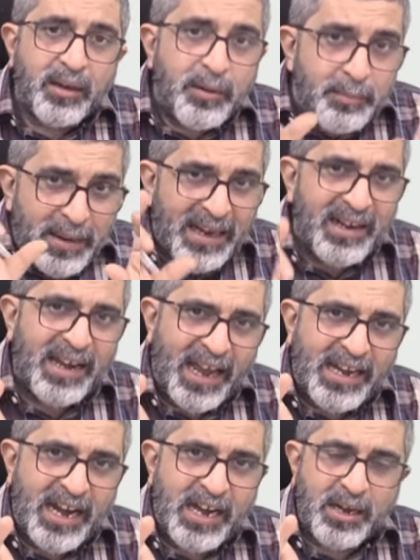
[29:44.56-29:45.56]
main
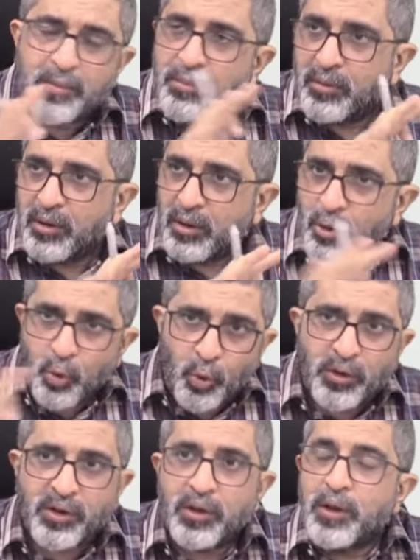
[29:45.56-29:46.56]
line item
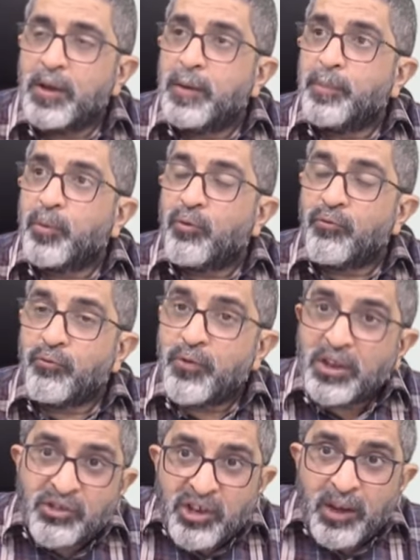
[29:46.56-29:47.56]
note,
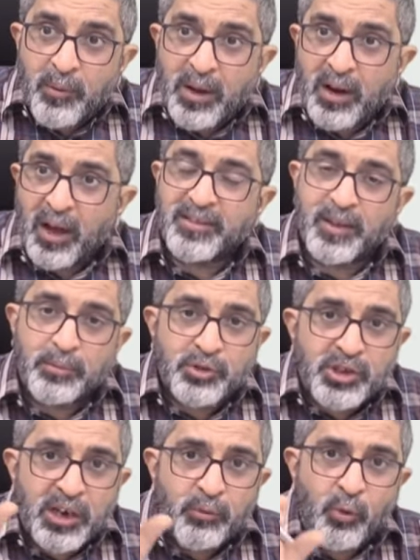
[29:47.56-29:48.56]
whichever
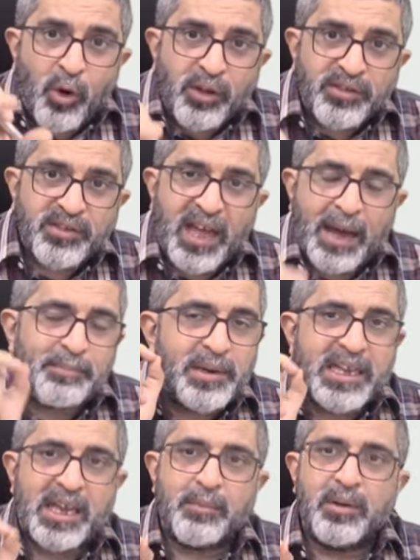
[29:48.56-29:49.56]
assumption was
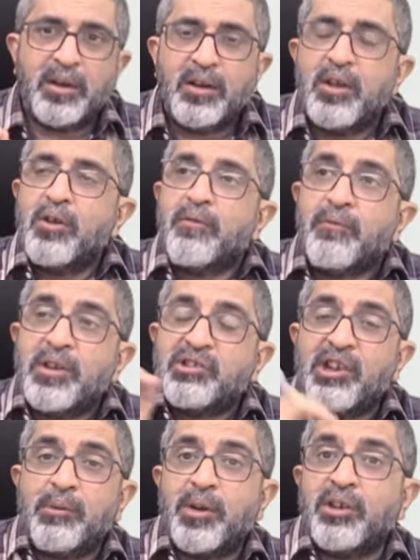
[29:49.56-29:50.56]
applicable,
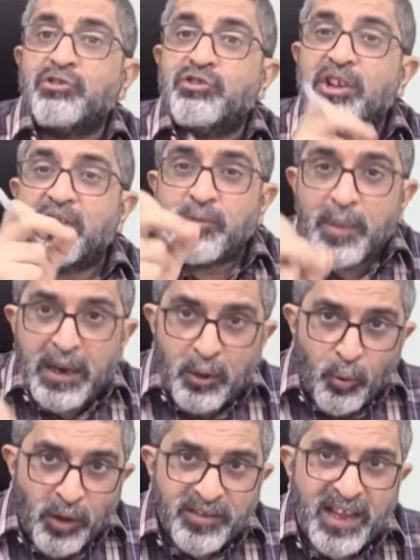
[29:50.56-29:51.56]
whichever judgment
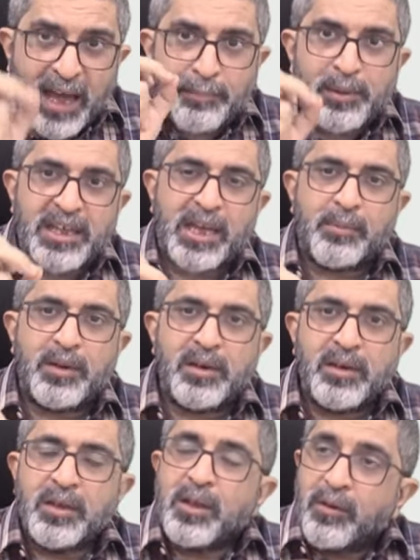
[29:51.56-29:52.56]
was
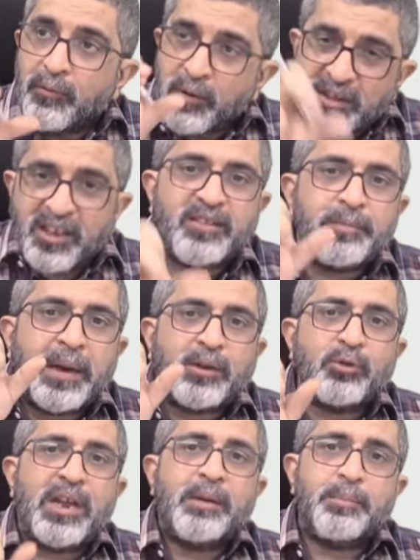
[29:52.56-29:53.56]
applicable with respect
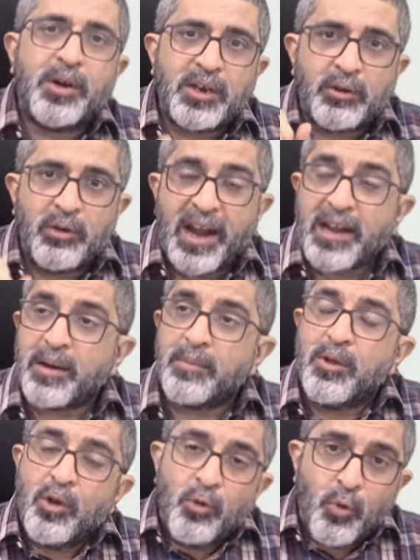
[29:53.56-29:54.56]
to that particular
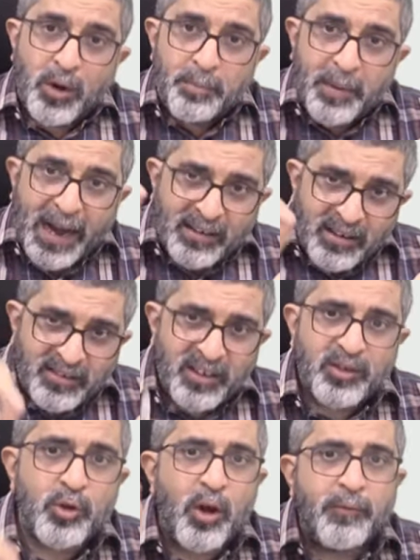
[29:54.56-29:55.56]
item, what
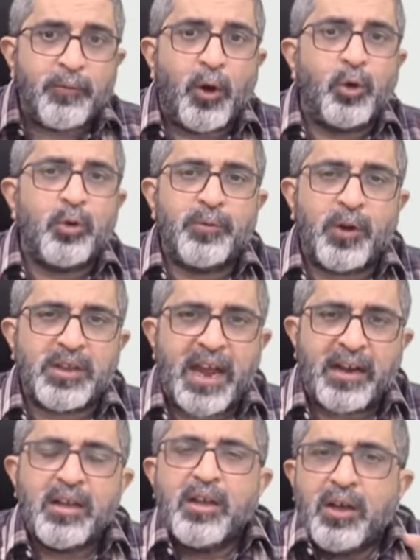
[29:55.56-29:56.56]
practices you have followed for that,